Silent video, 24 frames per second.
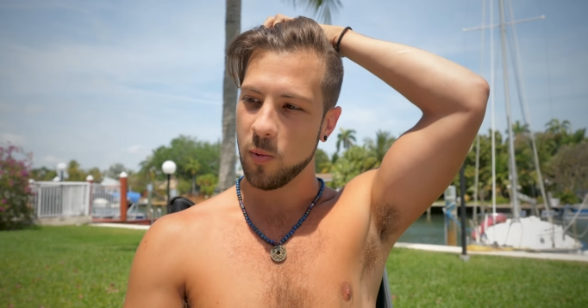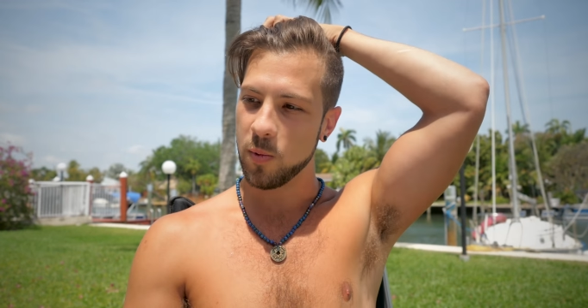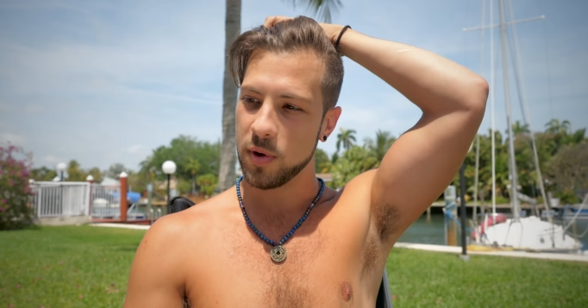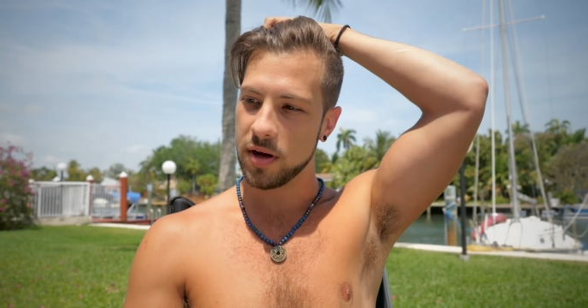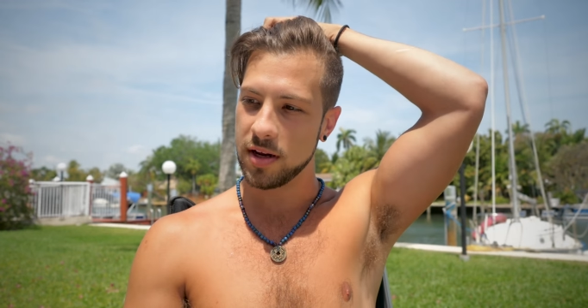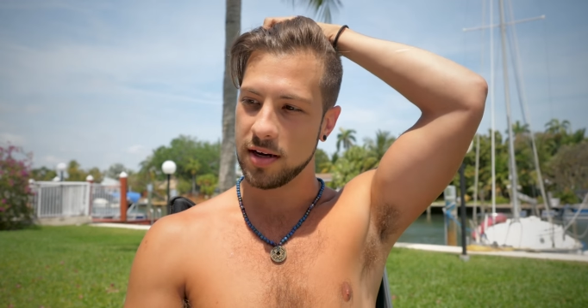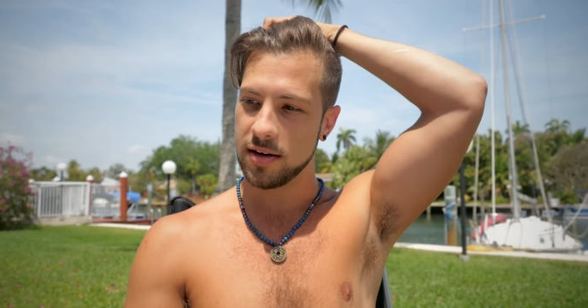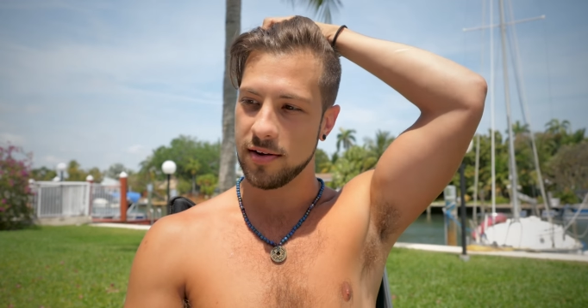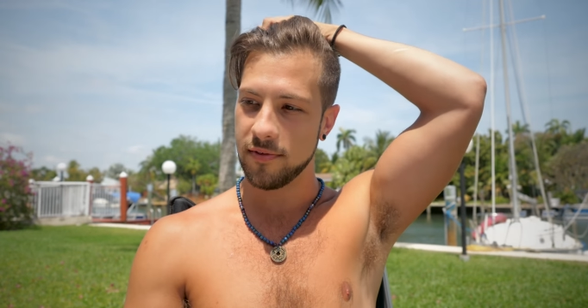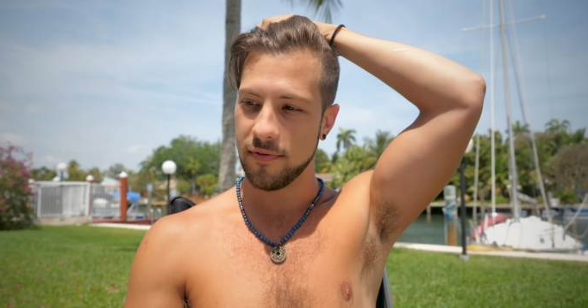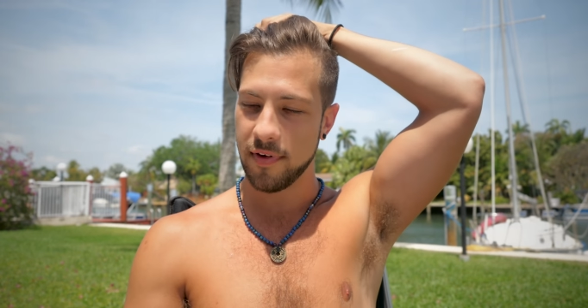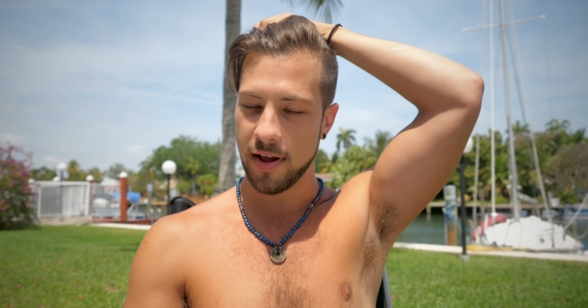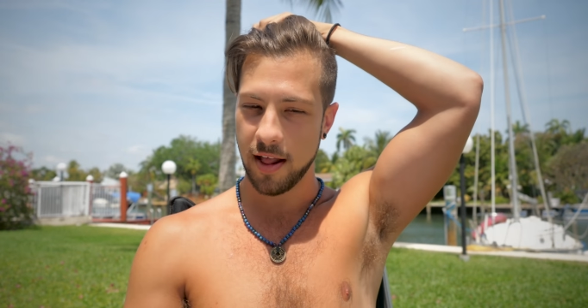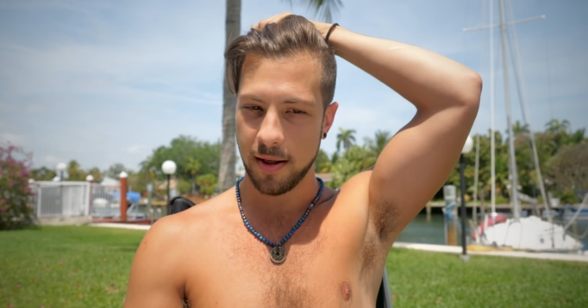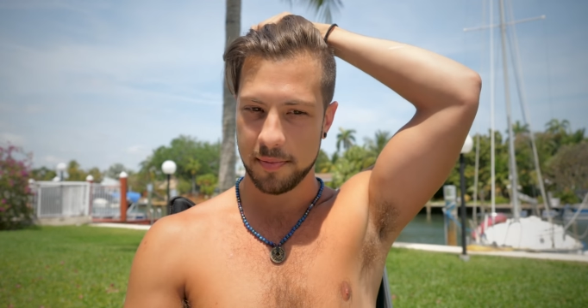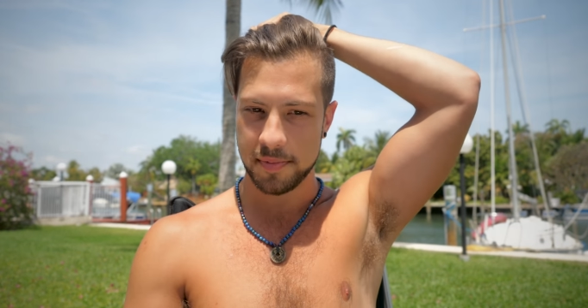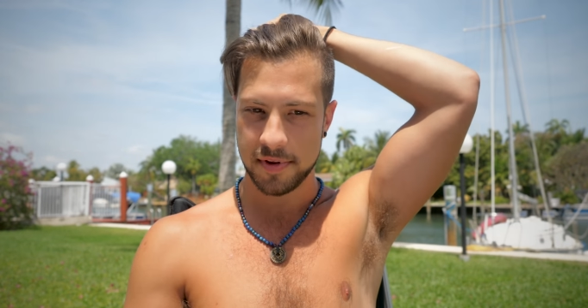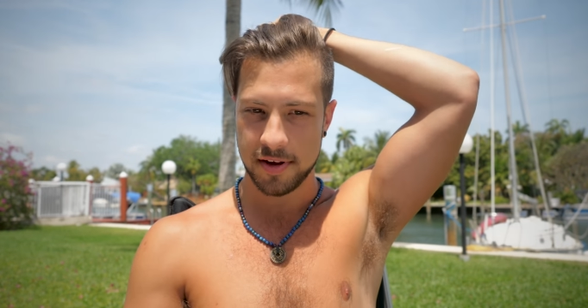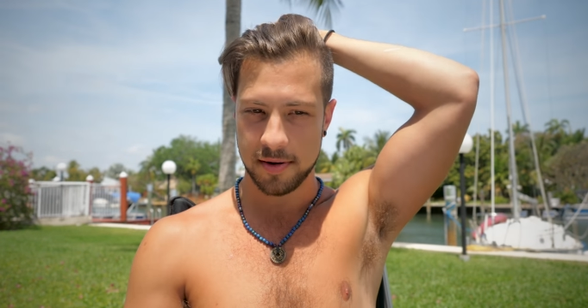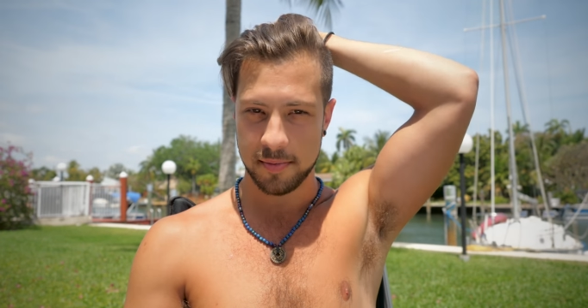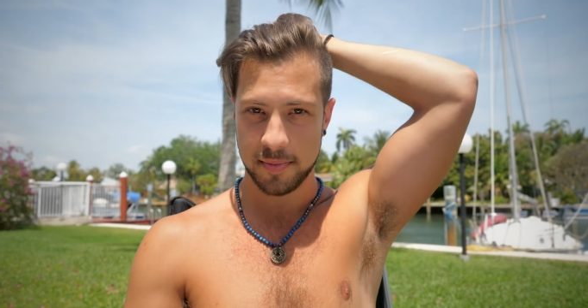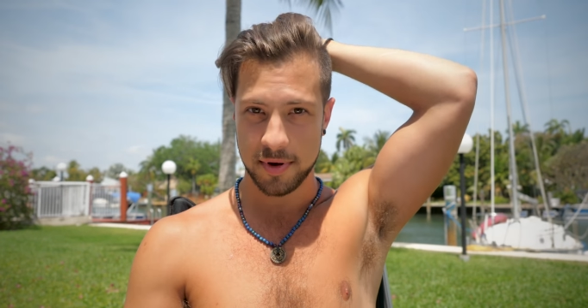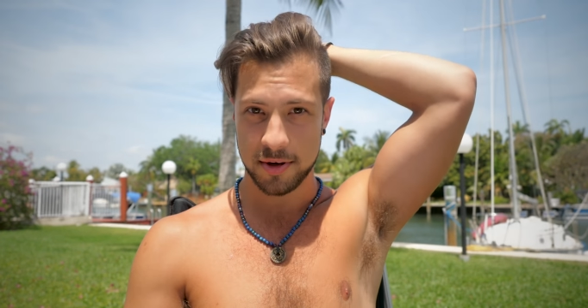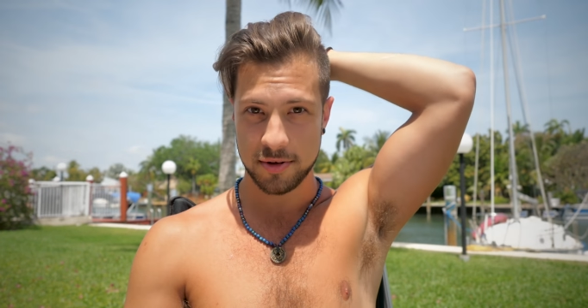we
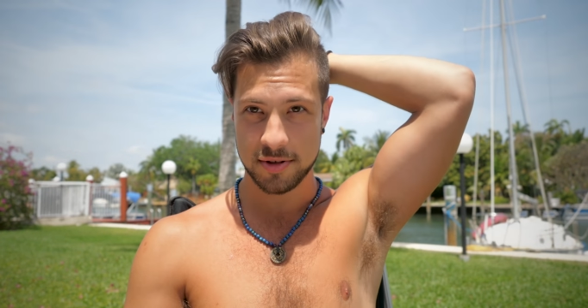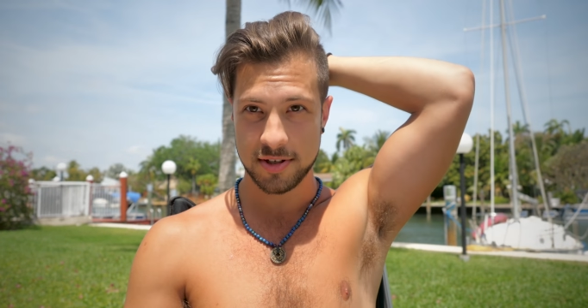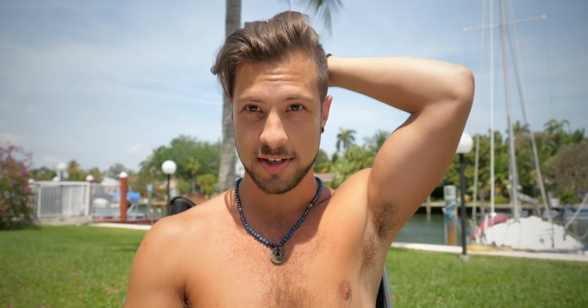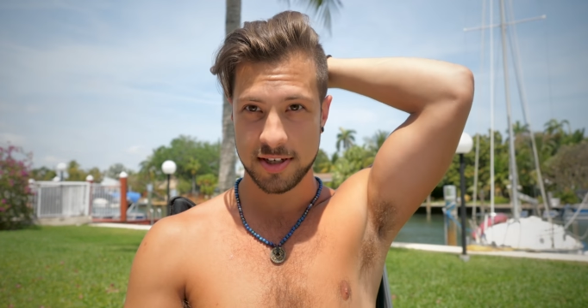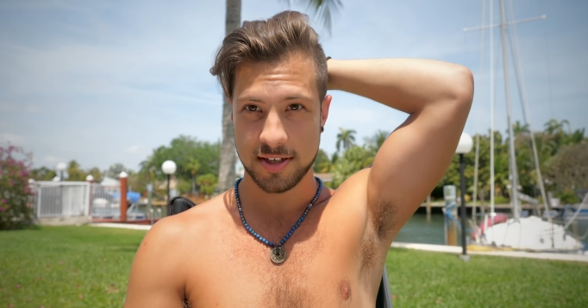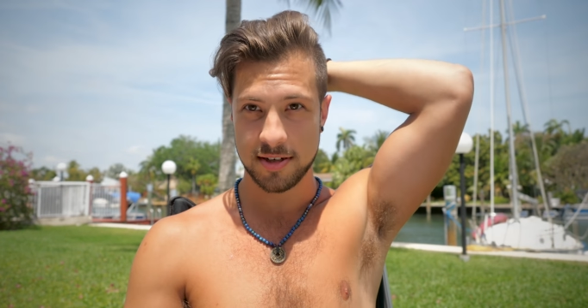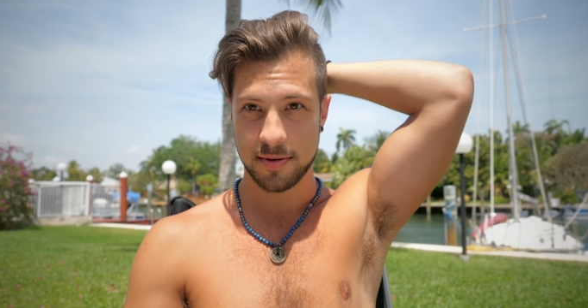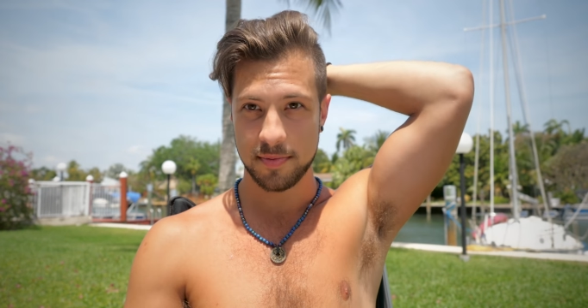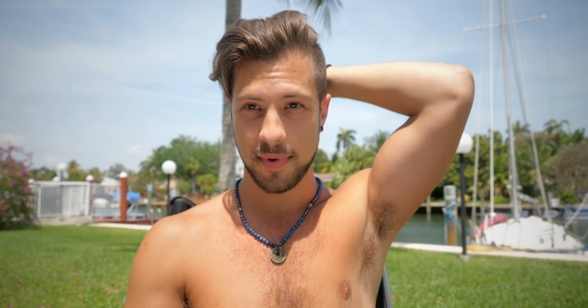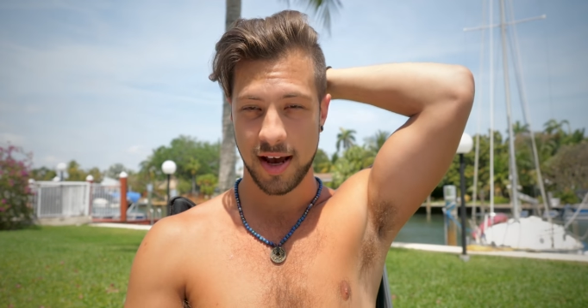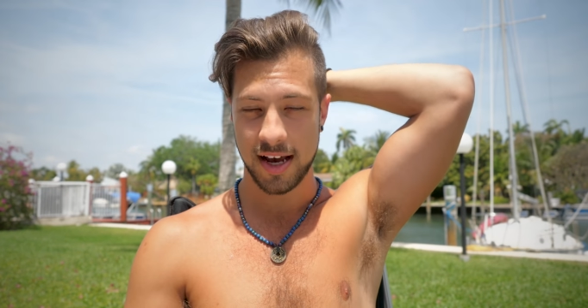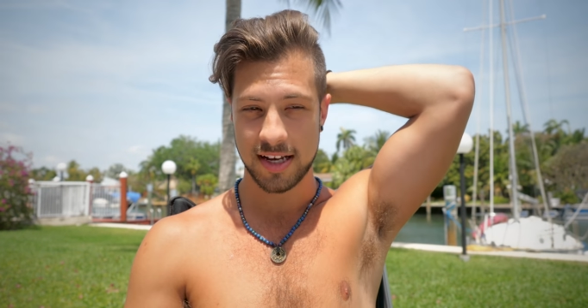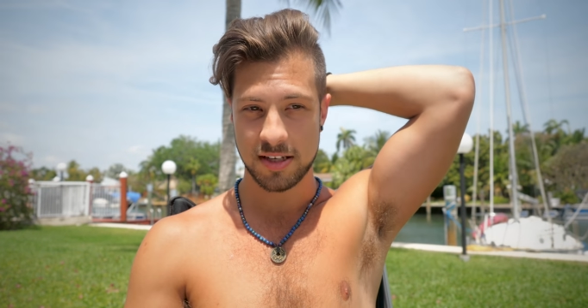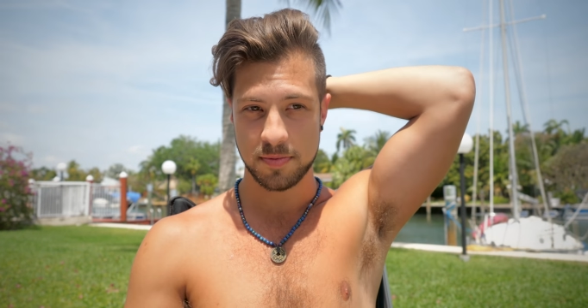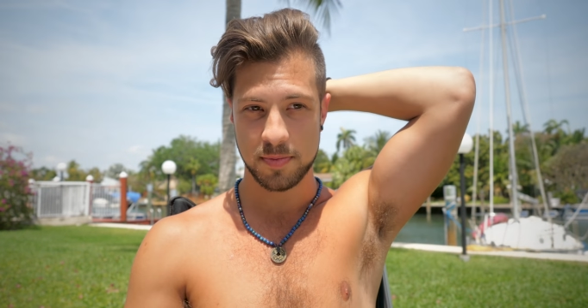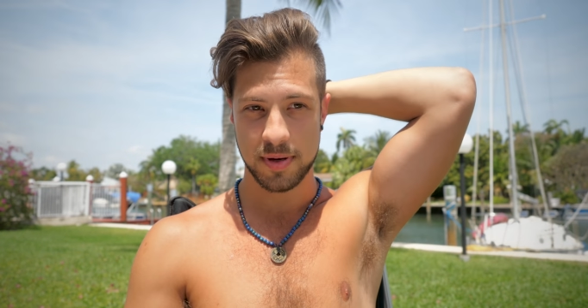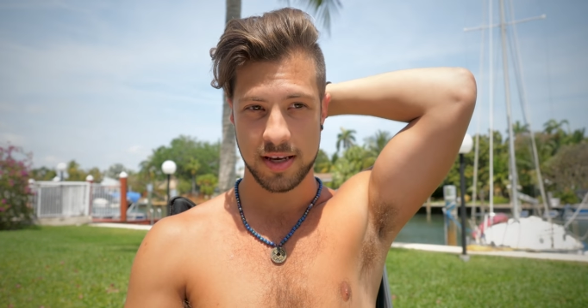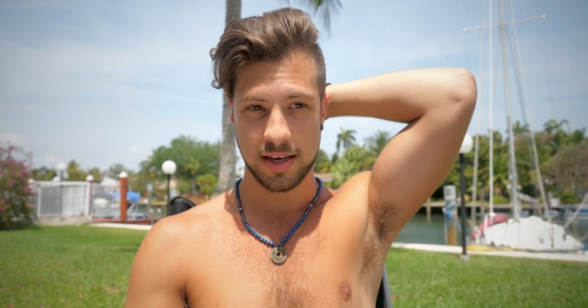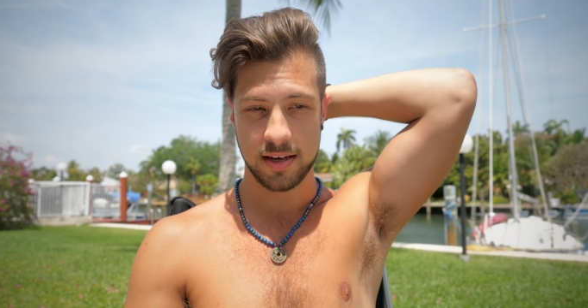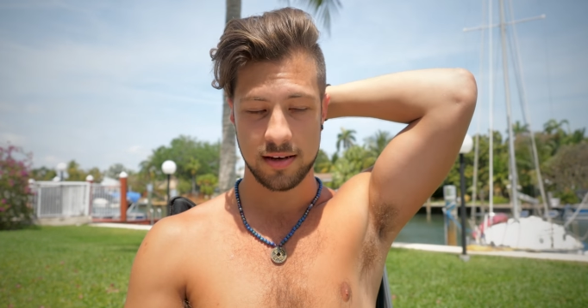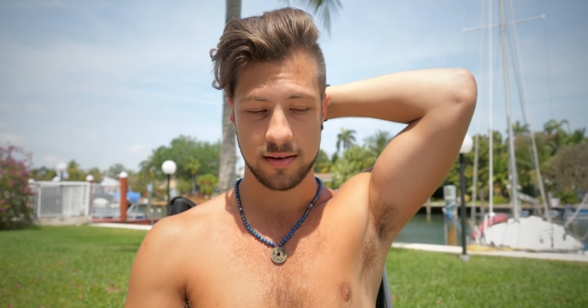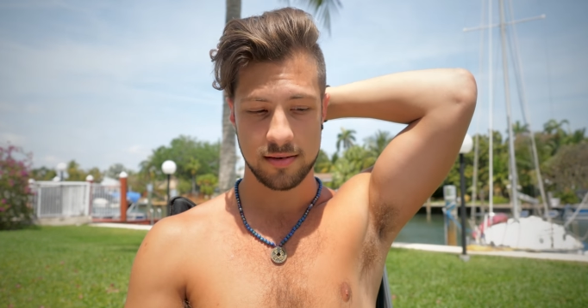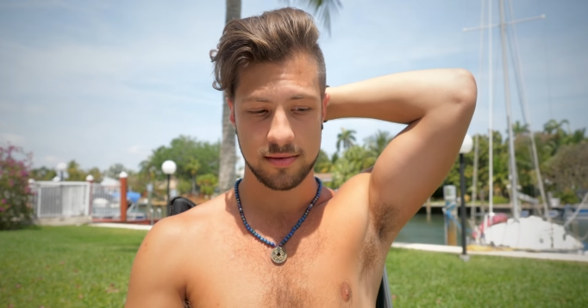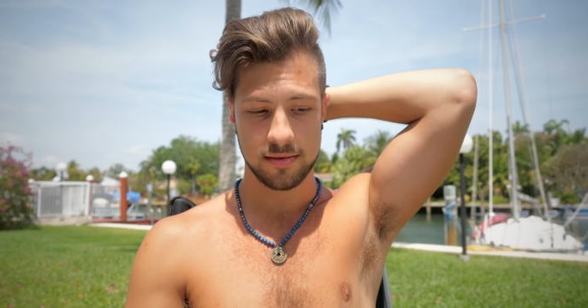developed an immune system as
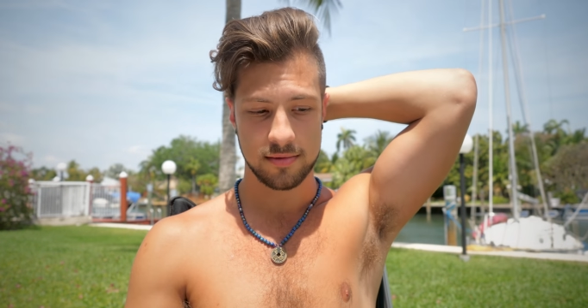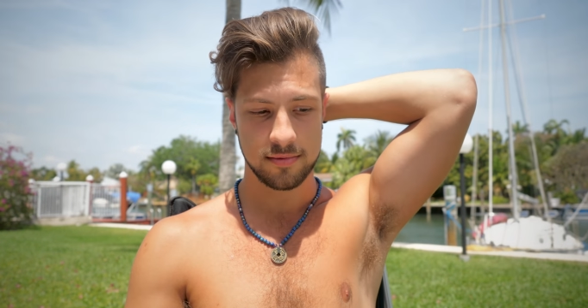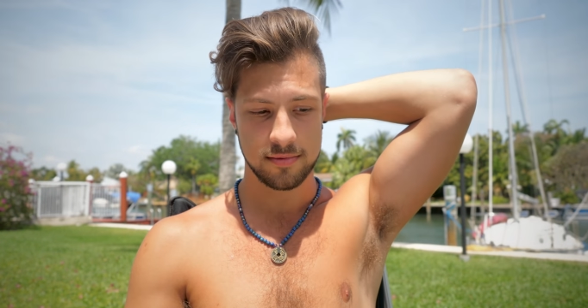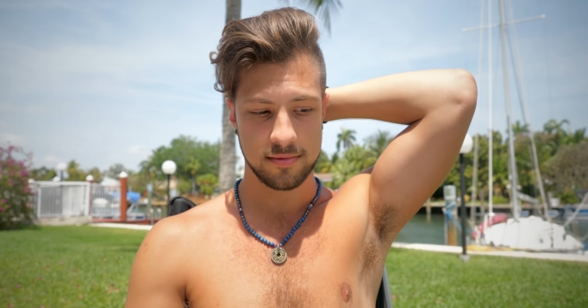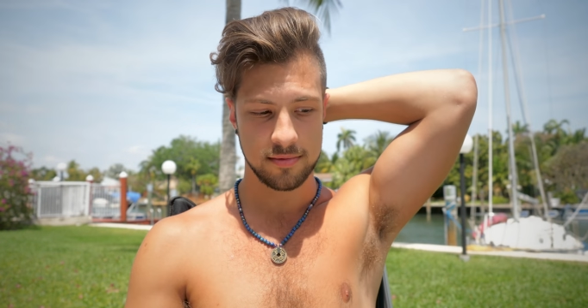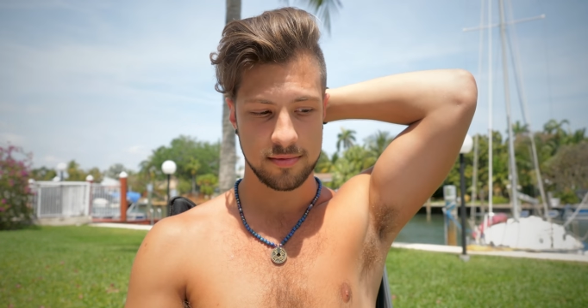being